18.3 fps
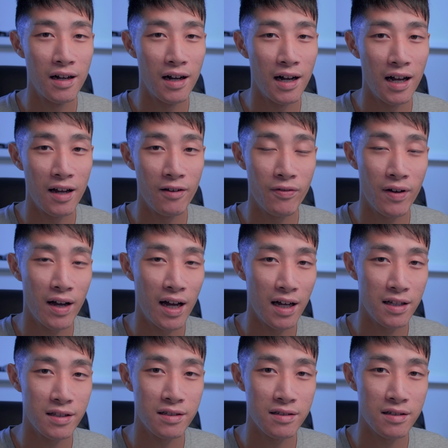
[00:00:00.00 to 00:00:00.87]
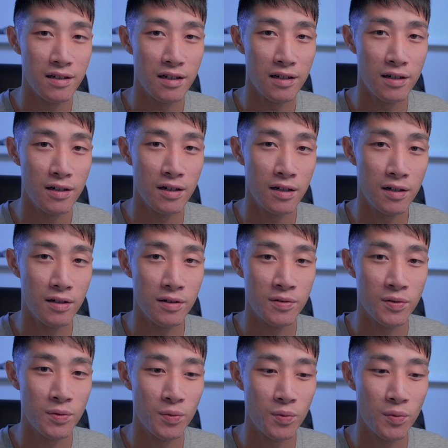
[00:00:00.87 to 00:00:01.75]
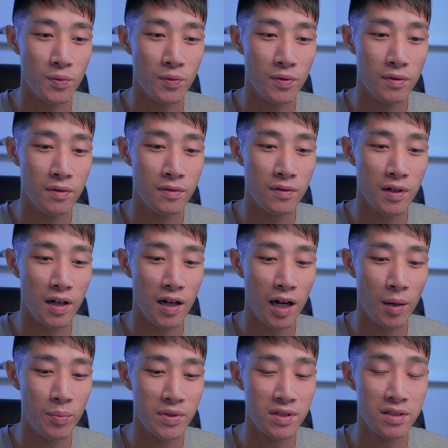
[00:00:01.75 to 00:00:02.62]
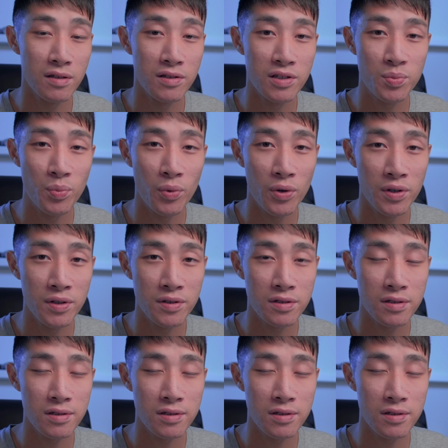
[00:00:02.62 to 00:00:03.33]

I've had up until this point.